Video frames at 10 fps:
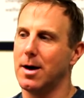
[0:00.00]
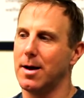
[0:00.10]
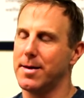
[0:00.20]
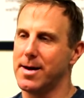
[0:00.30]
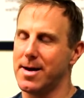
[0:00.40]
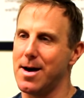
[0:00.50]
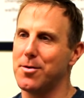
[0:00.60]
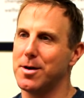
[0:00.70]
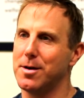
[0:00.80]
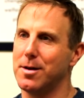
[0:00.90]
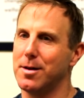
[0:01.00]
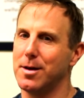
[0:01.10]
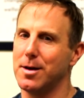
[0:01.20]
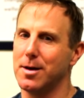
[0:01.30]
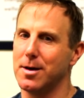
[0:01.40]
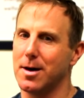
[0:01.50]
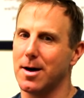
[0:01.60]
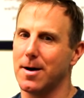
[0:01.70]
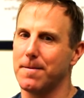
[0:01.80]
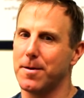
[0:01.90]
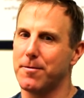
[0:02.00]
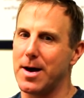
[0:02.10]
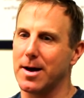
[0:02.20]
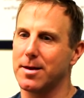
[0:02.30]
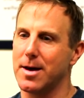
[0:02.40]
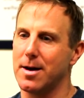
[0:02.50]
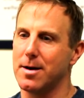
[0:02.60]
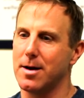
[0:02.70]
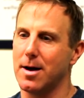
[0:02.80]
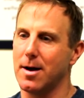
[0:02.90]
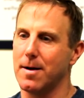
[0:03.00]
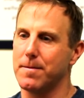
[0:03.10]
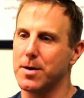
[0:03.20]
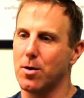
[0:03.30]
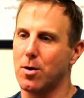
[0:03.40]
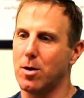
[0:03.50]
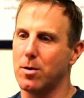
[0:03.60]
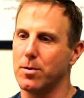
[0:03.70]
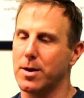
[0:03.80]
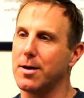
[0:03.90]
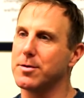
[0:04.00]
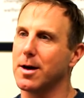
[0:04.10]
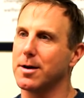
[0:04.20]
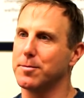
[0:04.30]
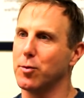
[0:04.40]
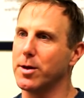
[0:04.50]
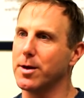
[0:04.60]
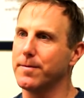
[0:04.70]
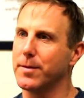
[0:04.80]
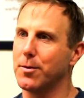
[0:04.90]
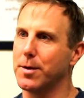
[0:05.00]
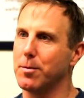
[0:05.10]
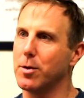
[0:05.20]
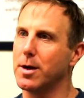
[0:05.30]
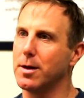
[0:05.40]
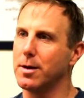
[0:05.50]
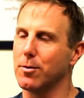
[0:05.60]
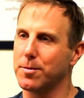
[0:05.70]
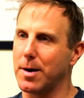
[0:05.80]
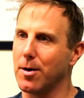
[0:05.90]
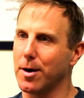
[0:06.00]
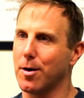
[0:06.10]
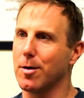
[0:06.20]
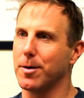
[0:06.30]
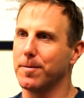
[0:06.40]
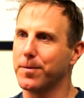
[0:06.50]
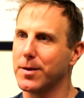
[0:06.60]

uh, they counted the uh, the fact that uh, you know all livestock is breathing, and when they breathe, they're respiring carbon.